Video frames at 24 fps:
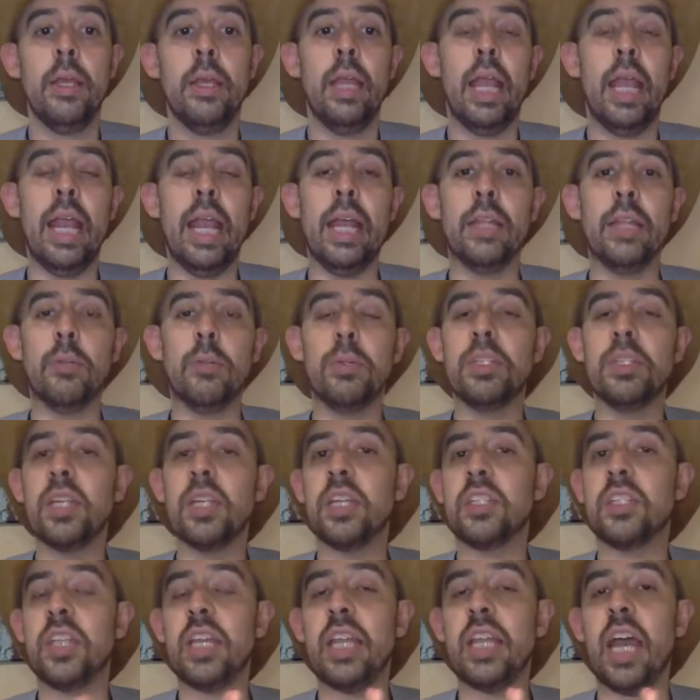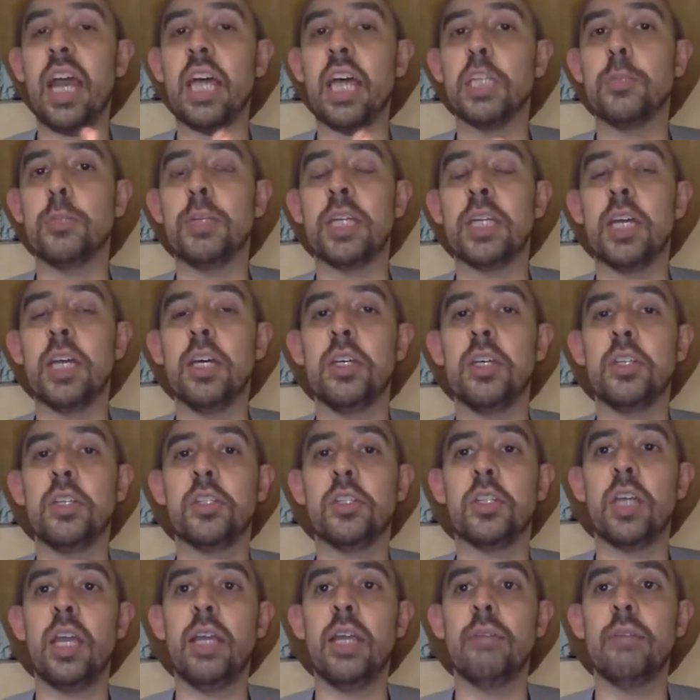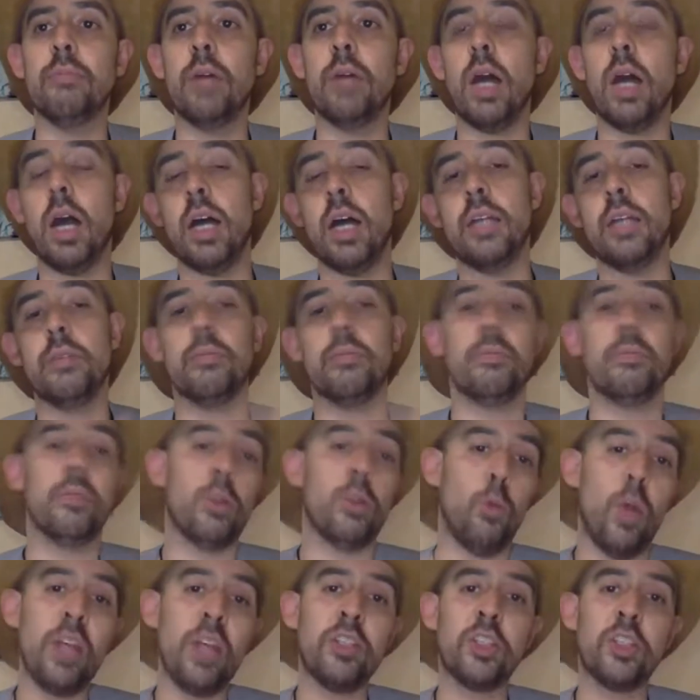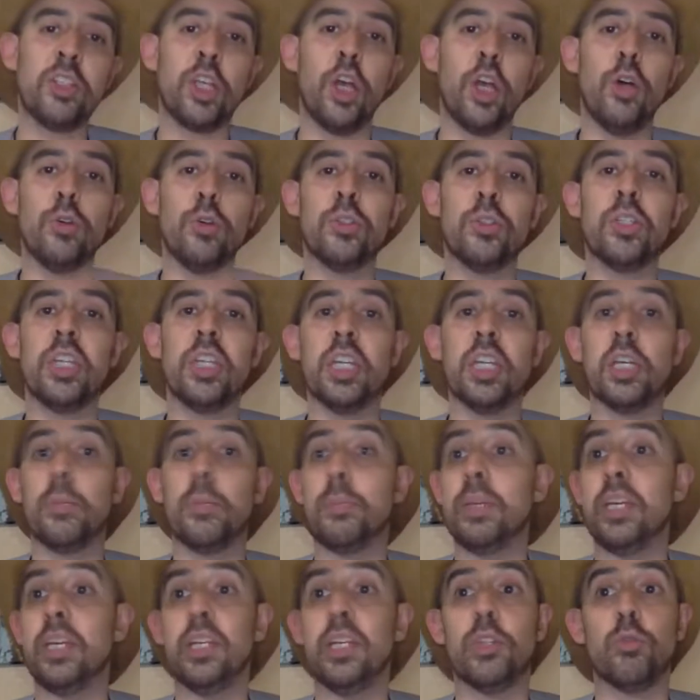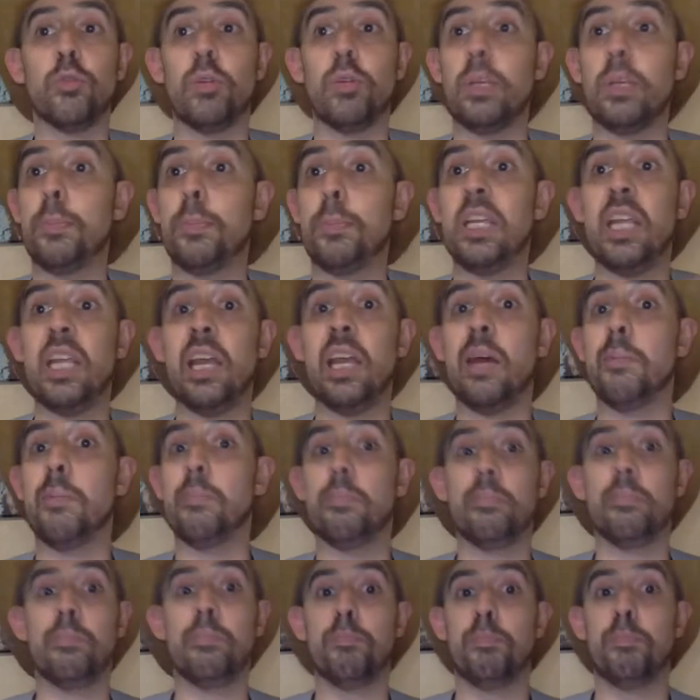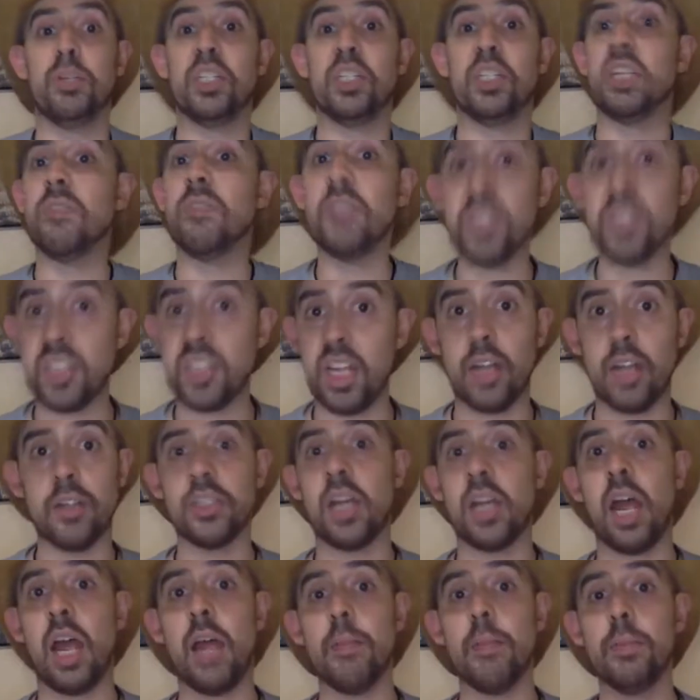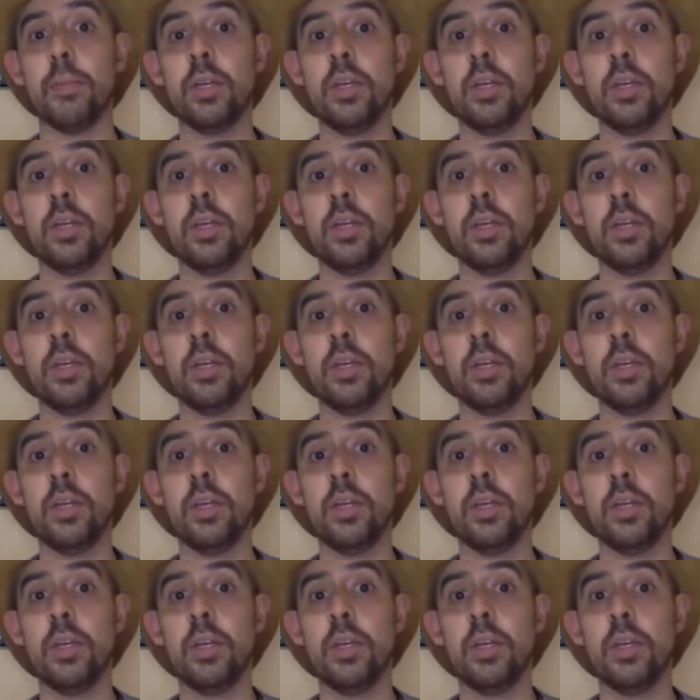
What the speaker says: And the reason I say that is because on the West Coast, it could be 3 p.m. Pacific Standard Time.